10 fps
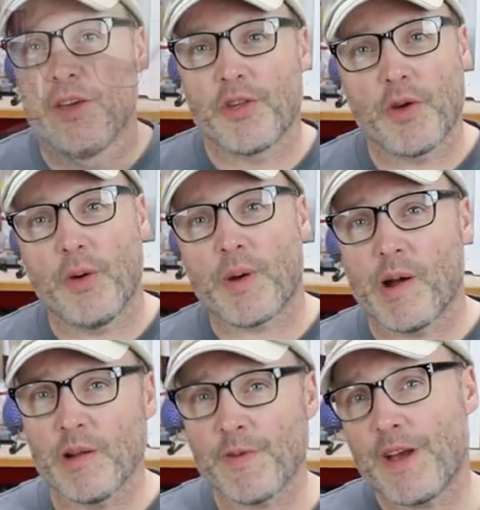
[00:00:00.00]
So
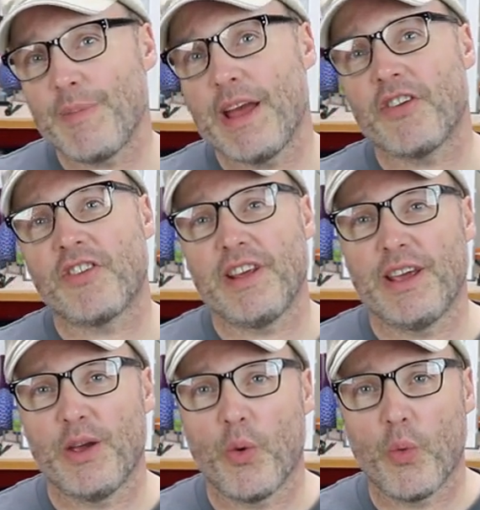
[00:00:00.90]
ColorFabb
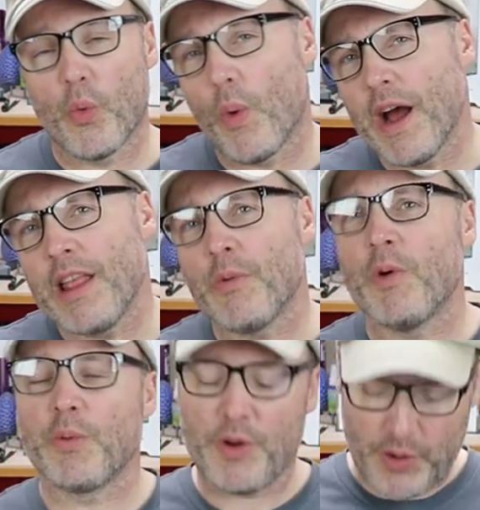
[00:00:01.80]
HT, why in the
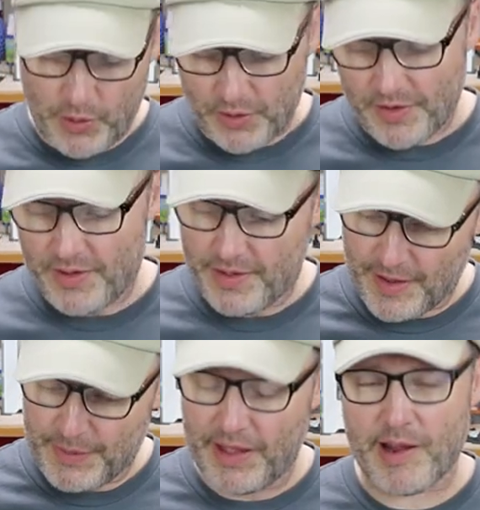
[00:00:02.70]
world would you use
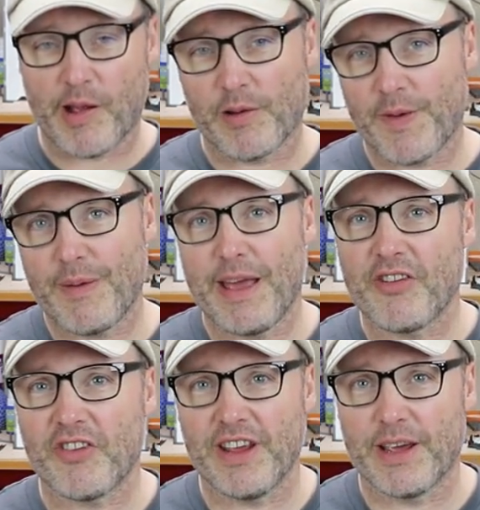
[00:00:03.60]
something like ColorFabb
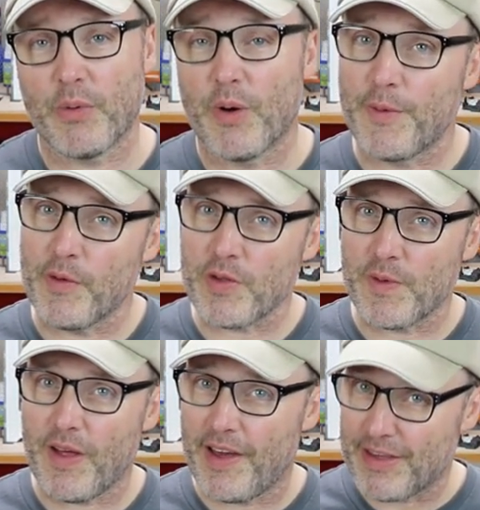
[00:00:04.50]
HT? Well, first
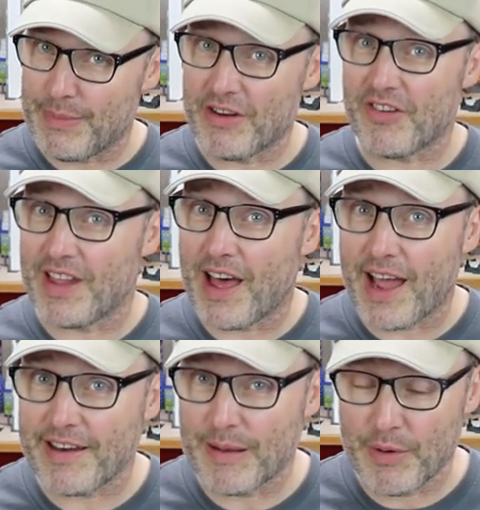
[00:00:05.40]
of all, as I mentioned, the
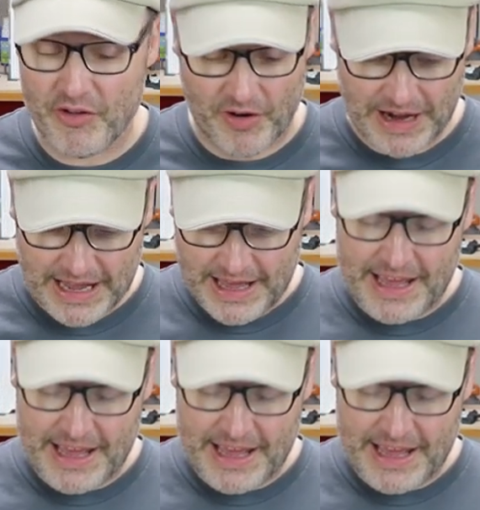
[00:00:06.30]
high temperature.